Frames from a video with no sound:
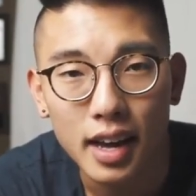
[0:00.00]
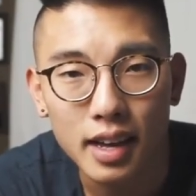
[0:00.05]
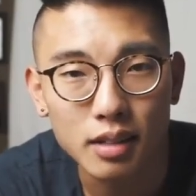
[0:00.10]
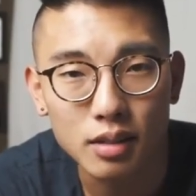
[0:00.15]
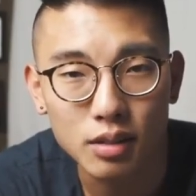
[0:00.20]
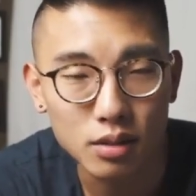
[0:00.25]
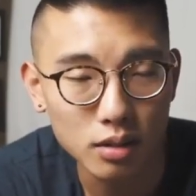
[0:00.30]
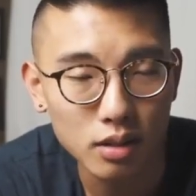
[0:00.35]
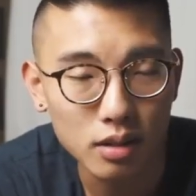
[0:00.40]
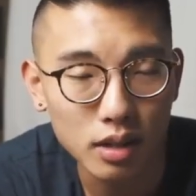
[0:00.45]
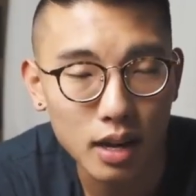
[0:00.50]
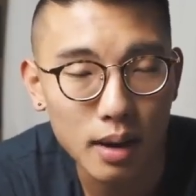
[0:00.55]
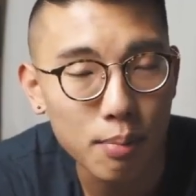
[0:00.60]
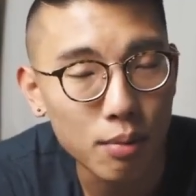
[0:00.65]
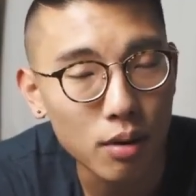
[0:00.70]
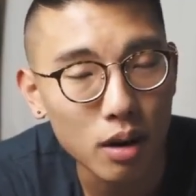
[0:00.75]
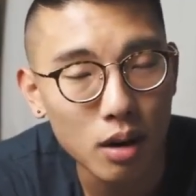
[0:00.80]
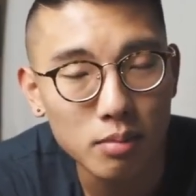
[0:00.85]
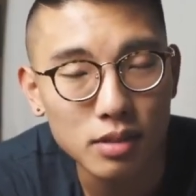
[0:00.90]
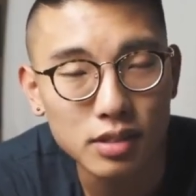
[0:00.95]
and I
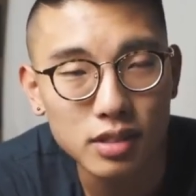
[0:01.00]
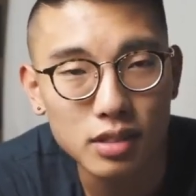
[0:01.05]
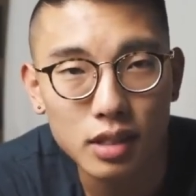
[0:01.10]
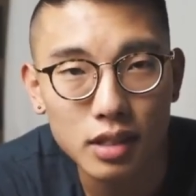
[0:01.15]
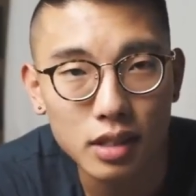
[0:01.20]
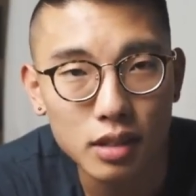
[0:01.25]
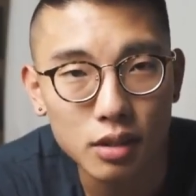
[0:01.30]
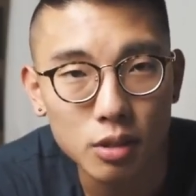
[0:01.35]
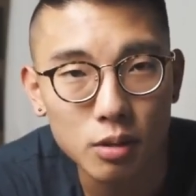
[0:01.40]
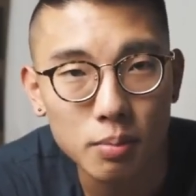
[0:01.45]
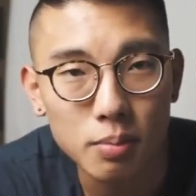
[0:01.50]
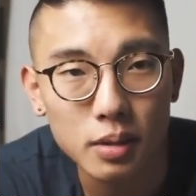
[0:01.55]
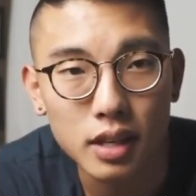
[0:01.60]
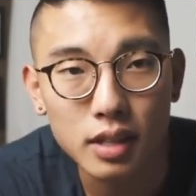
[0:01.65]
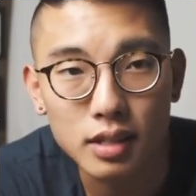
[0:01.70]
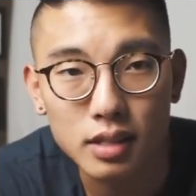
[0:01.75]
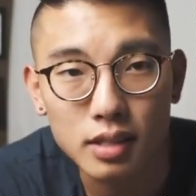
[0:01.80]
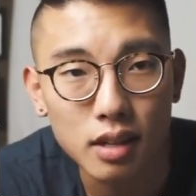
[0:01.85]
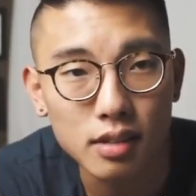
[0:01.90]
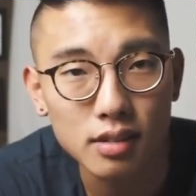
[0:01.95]
promise you that there will
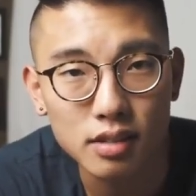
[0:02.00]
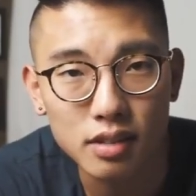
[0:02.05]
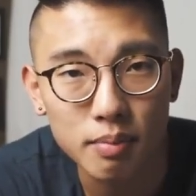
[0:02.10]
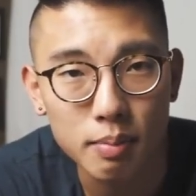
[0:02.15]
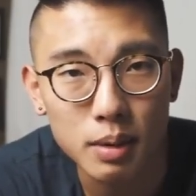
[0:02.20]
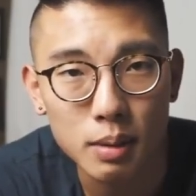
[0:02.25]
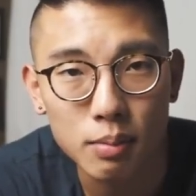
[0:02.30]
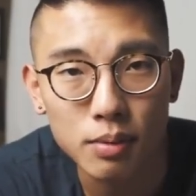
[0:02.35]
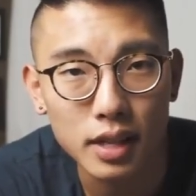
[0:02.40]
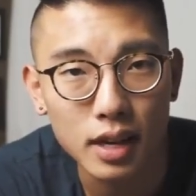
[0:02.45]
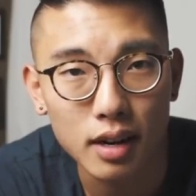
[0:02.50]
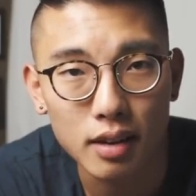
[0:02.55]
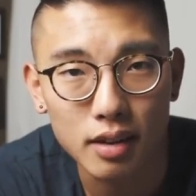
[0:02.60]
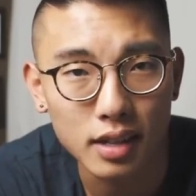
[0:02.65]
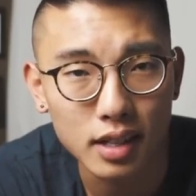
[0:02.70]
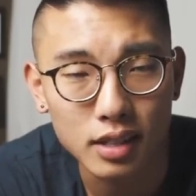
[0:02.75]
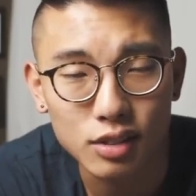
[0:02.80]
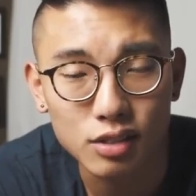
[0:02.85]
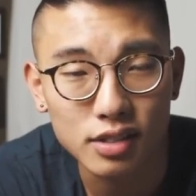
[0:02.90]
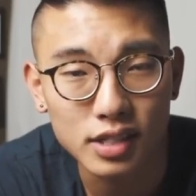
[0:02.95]
be dozens of people that are
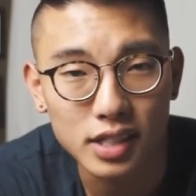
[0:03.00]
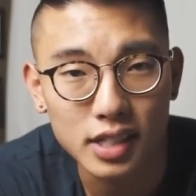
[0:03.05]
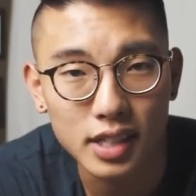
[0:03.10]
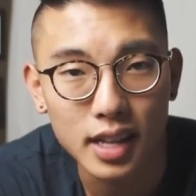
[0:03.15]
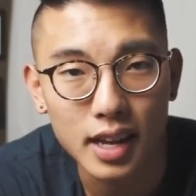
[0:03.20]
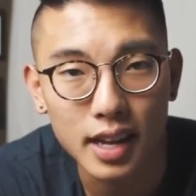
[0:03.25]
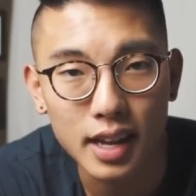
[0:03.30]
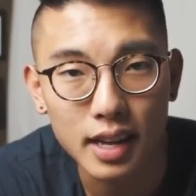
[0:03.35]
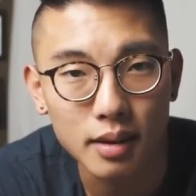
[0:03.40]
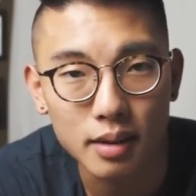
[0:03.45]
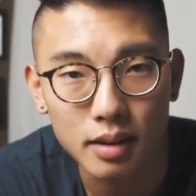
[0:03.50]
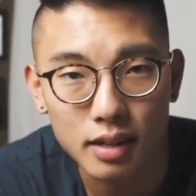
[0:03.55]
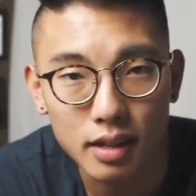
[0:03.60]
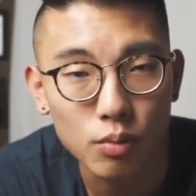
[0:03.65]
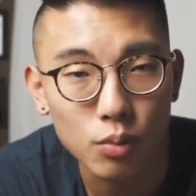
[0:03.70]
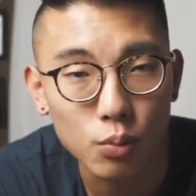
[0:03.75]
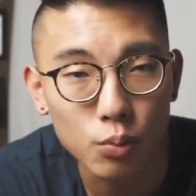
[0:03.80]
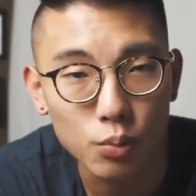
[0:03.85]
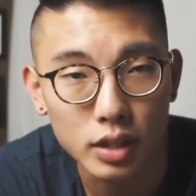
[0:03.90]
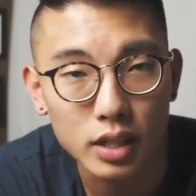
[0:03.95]
interested in that and
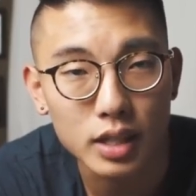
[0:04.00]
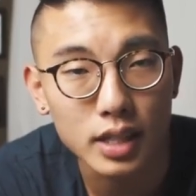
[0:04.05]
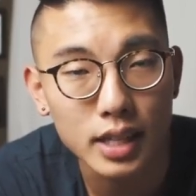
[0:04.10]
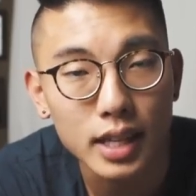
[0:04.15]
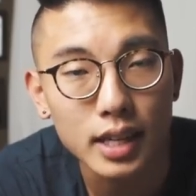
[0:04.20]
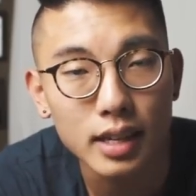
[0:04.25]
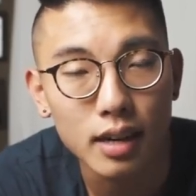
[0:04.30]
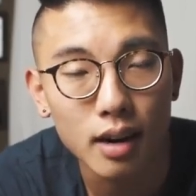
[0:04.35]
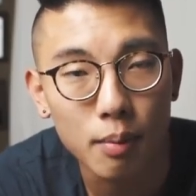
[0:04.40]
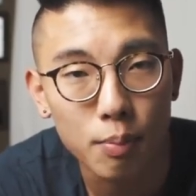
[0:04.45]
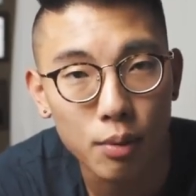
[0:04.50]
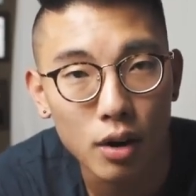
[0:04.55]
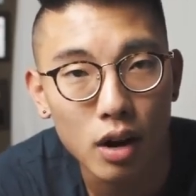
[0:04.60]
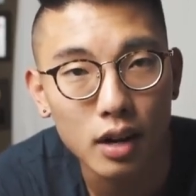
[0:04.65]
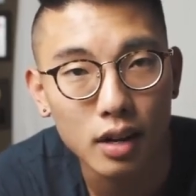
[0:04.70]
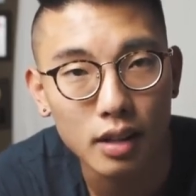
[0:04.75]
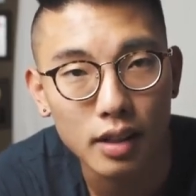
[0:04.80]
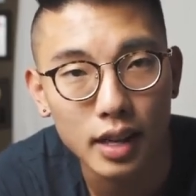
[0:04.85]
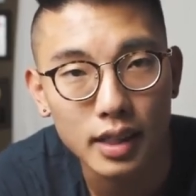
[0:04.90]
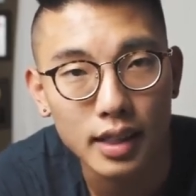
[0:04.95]
would need a
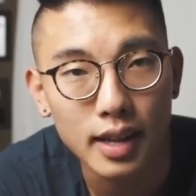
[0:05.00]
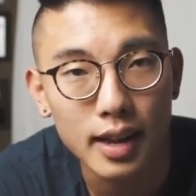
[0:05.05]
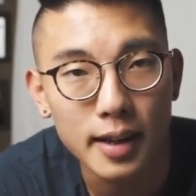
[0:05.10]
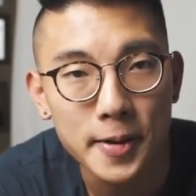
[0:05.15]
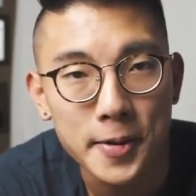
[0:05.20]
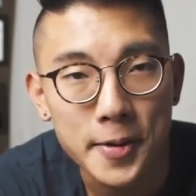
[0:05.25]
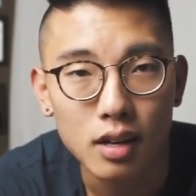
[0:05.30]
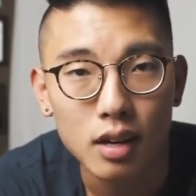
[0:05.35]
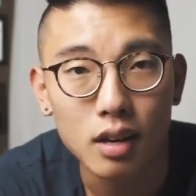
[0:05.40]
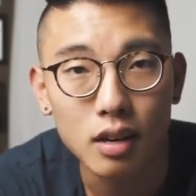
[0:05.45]
product like that.